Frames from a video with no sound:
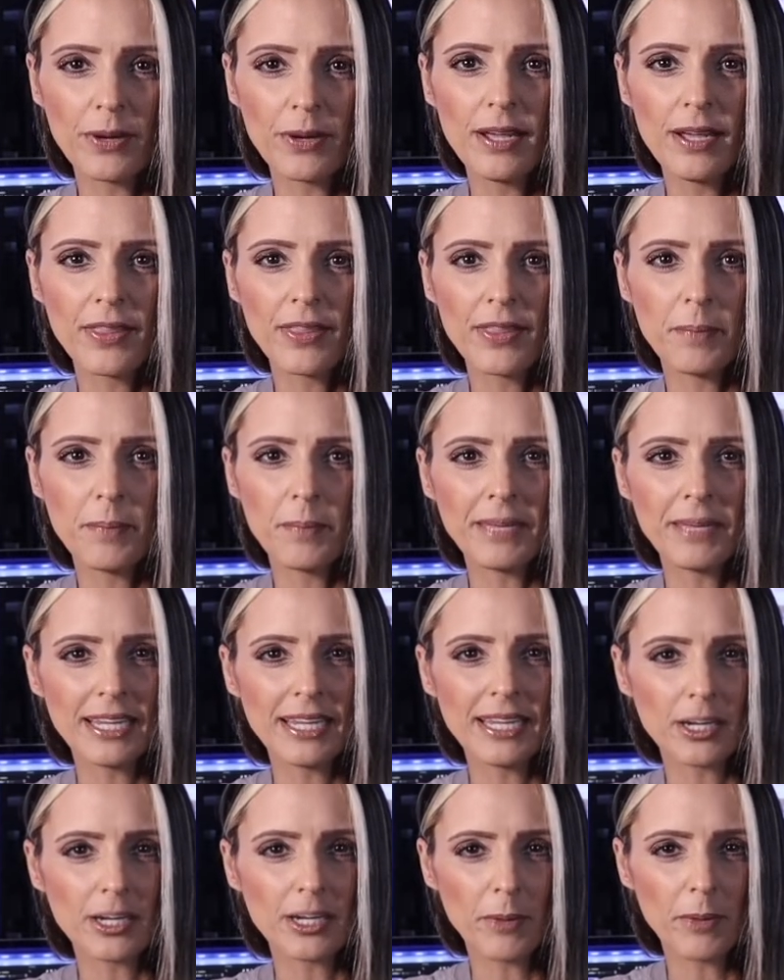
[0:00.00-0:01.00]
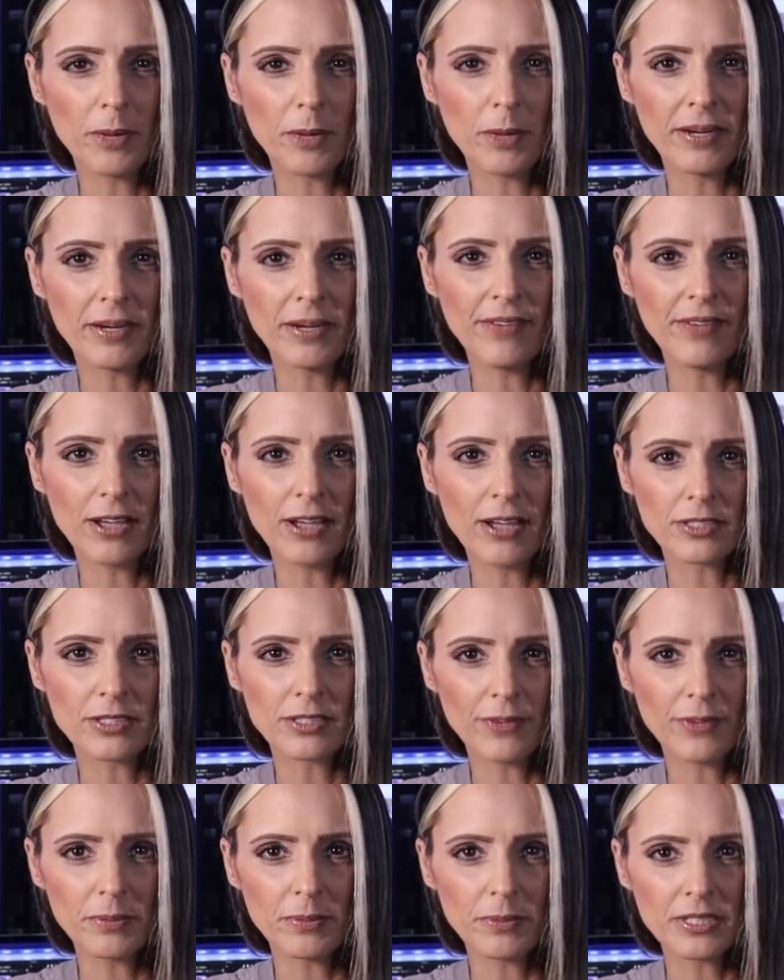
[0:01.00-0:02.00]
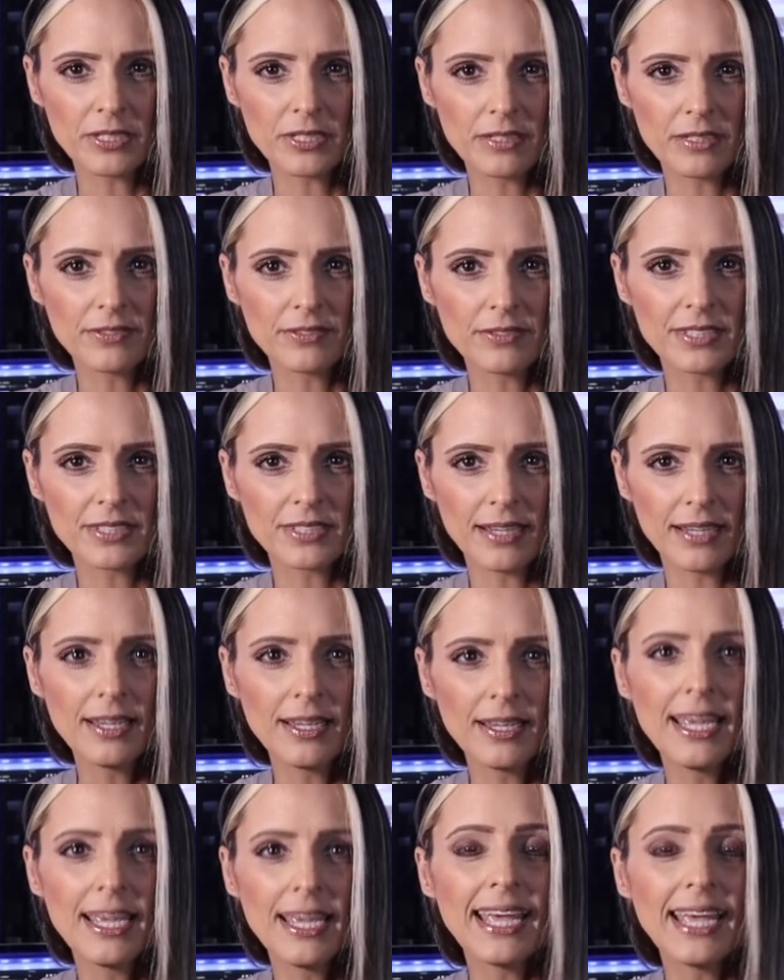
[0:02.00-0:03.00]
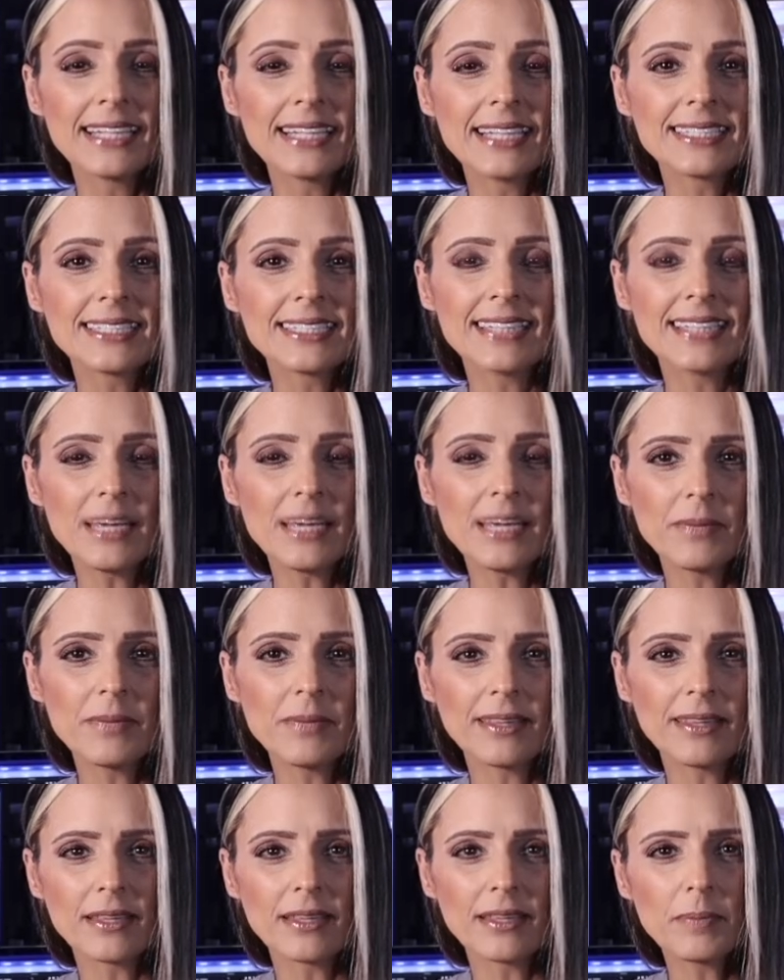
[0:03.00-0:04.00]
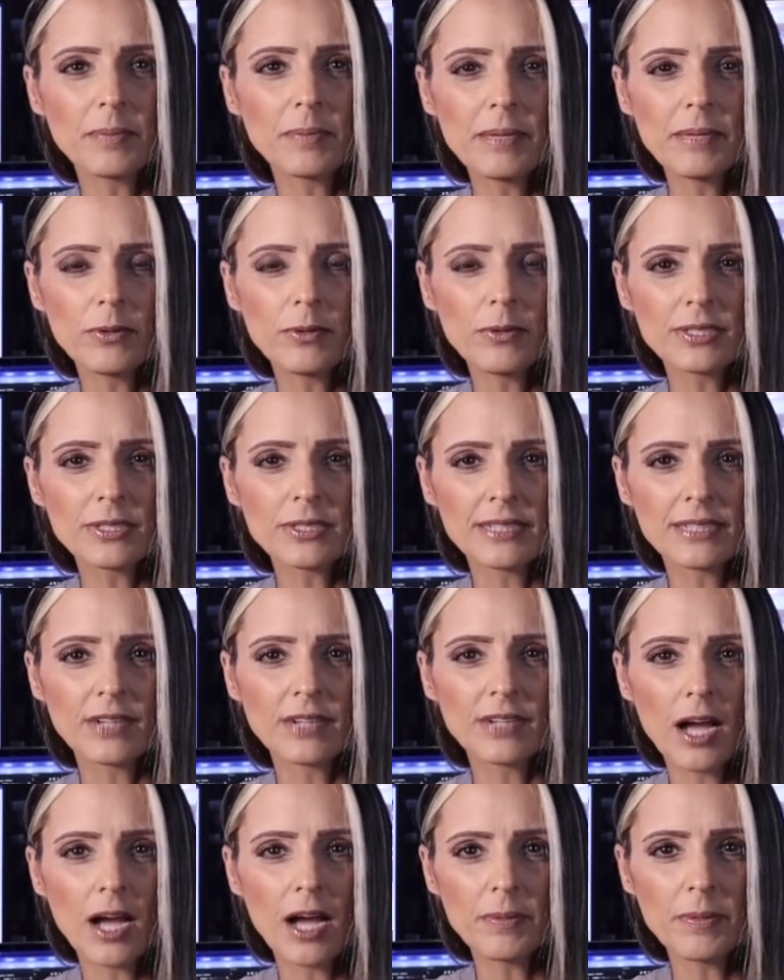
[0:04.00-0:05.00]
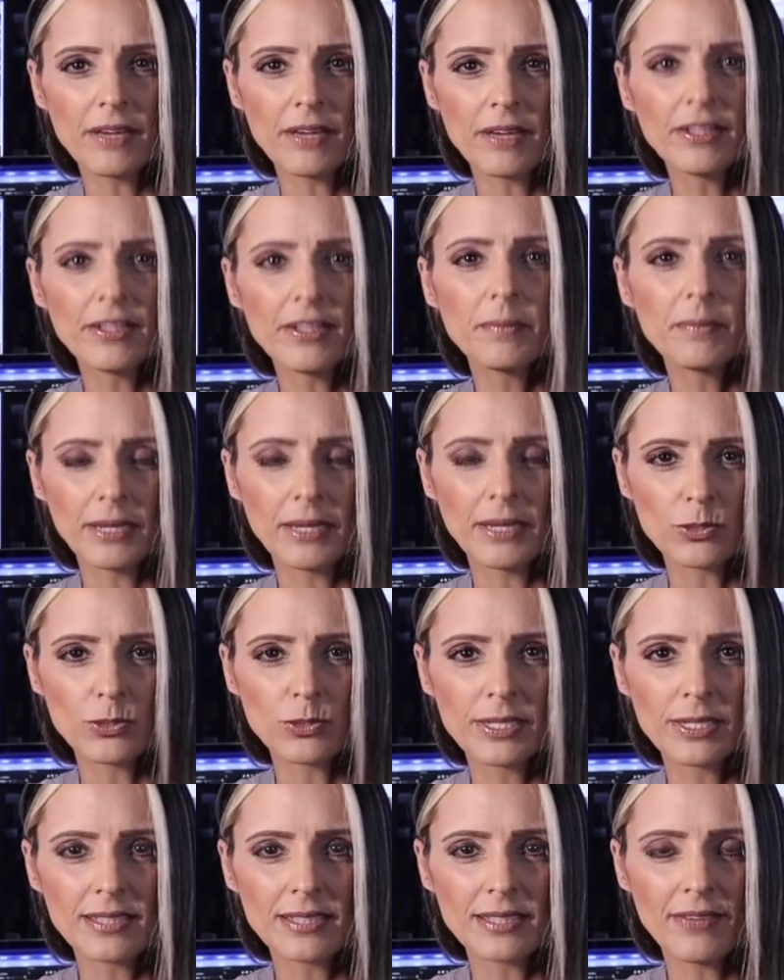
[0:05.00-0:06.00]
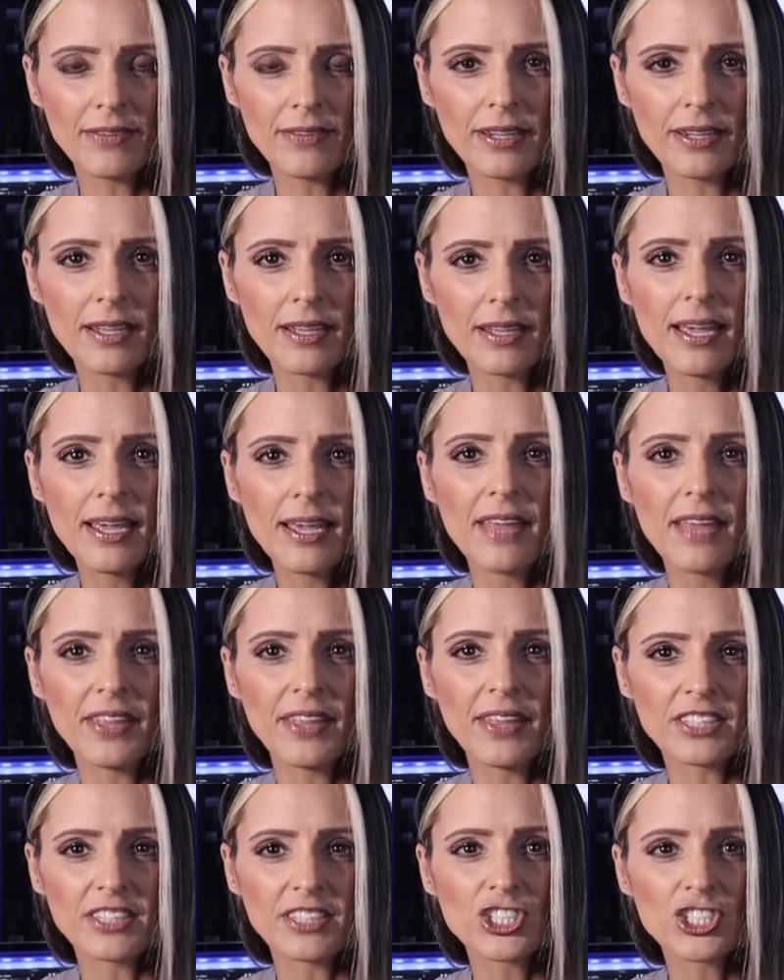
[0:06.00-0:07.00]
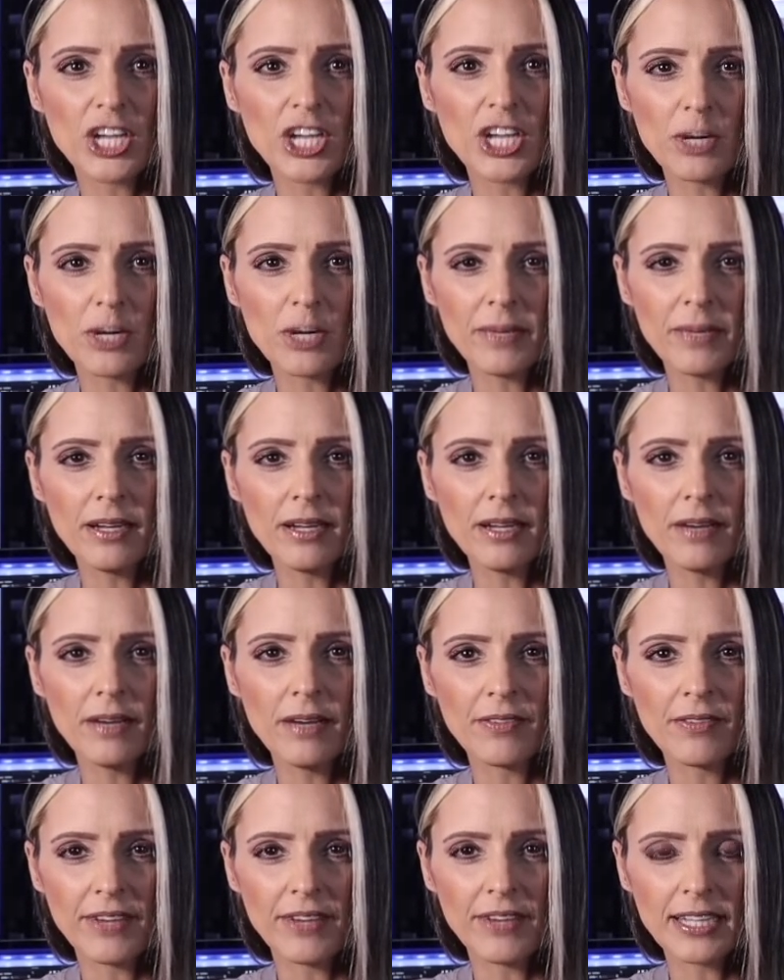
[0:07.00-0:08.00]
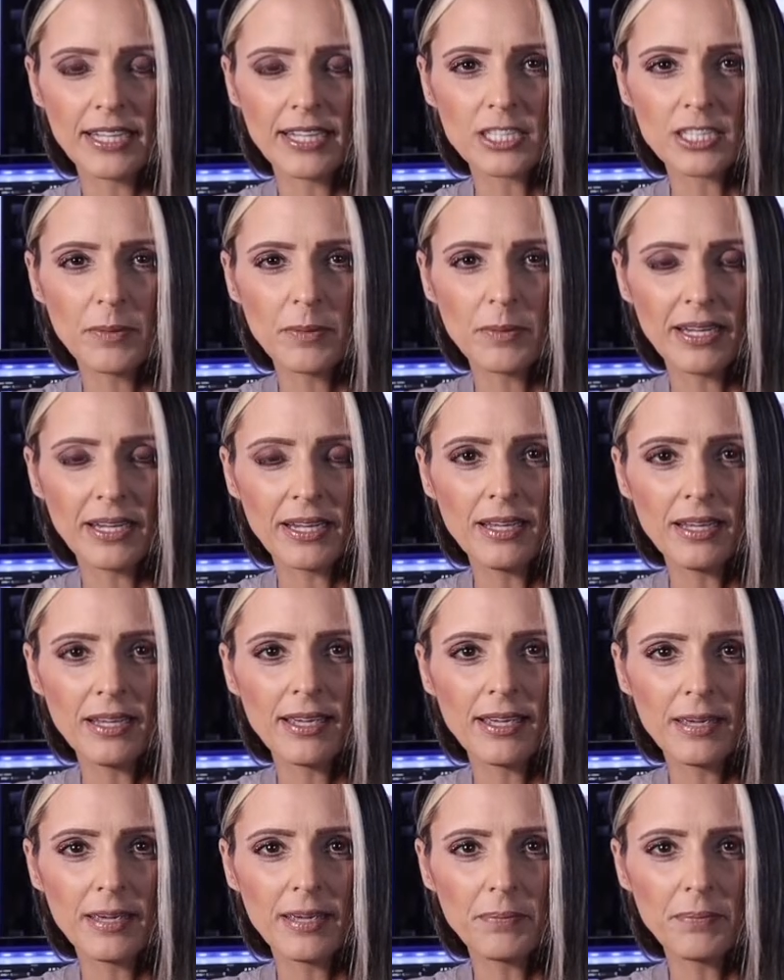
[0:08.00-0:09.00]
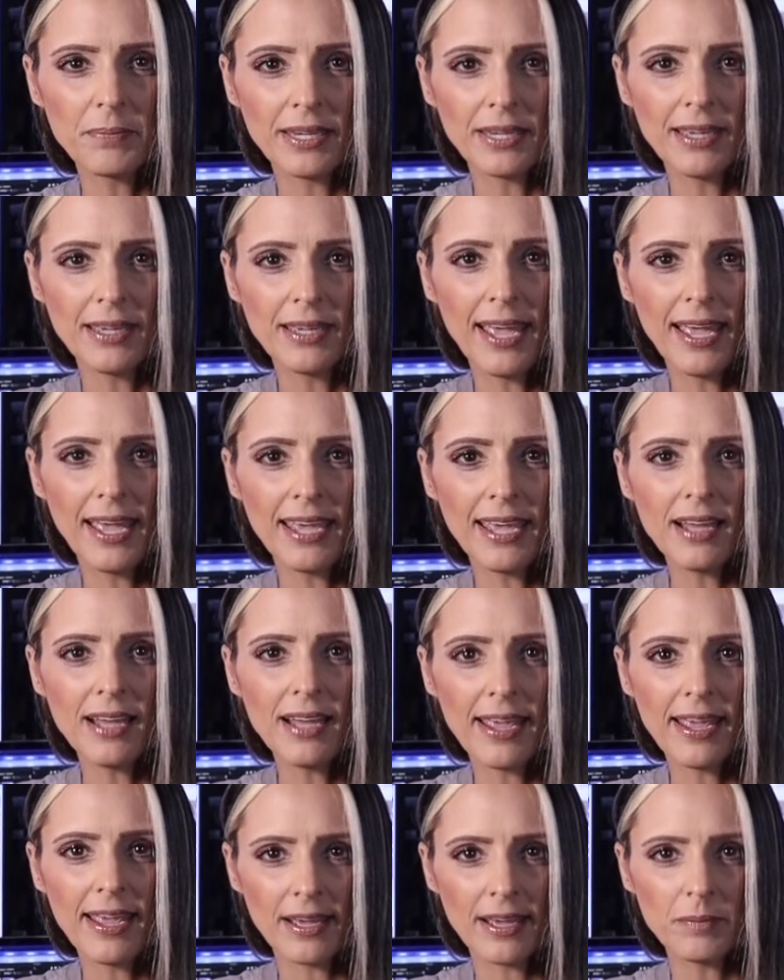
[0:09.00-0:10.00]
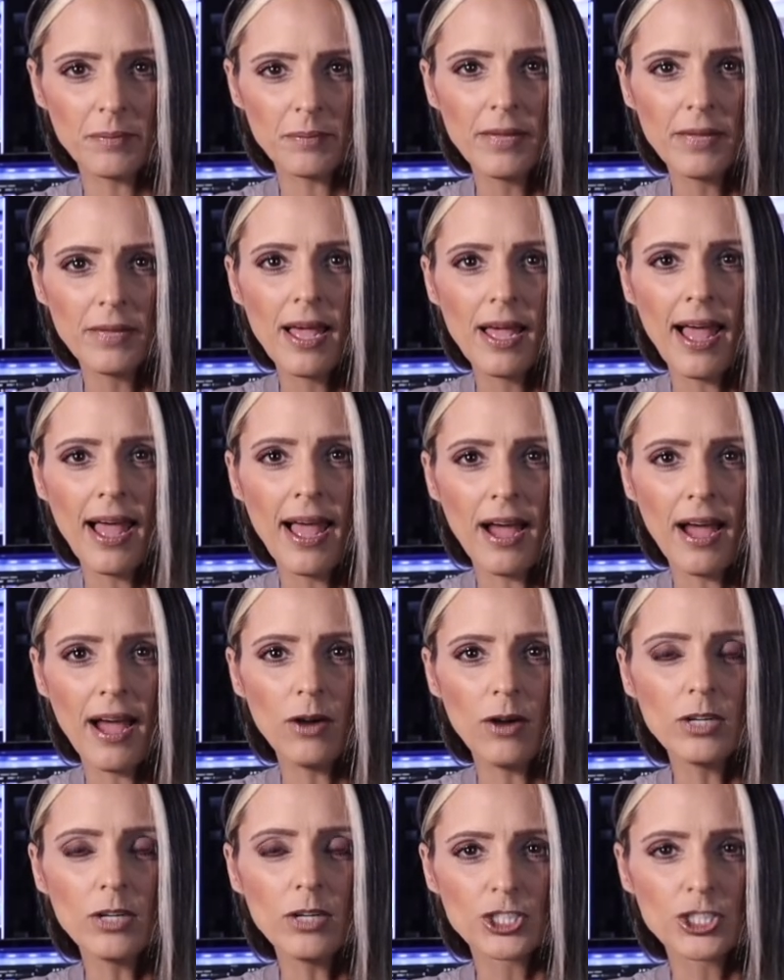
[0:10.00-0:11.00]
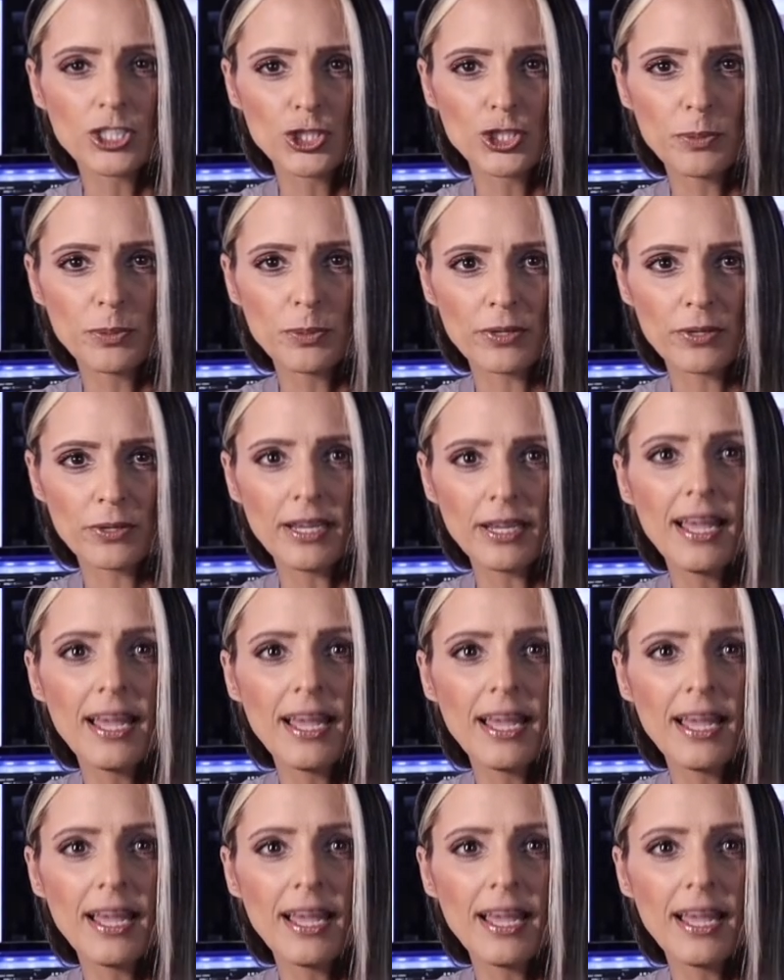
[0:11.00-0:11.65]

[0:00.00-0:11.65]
The media department of House of Representatives said in a statement that the people received a copy of it May 27th, that the chairman of the Finance Committee, MP Haytham Al-Jubeiri,